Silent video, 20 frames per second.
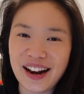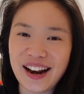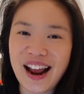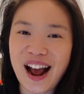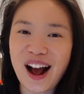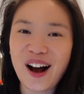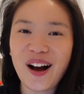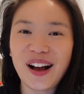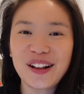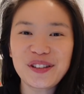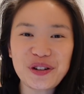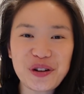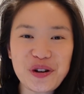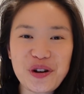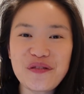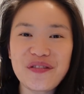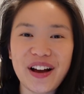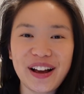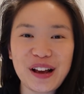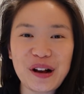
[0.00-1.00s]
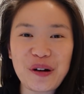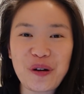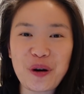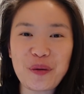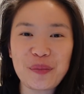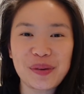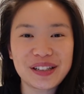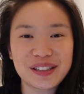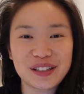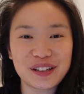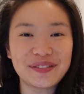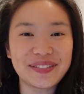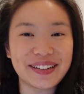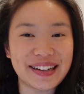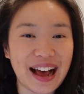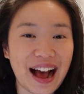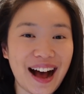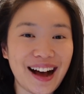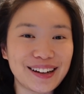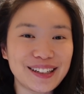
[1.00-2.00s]
Now, I don't know if I can call myself
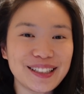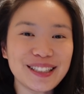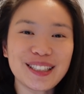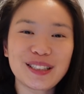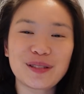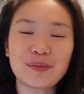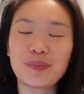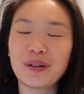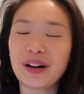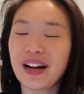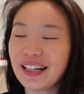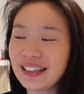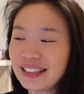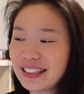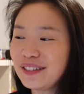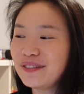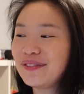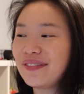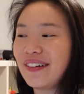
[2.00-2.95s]
an artist, but I did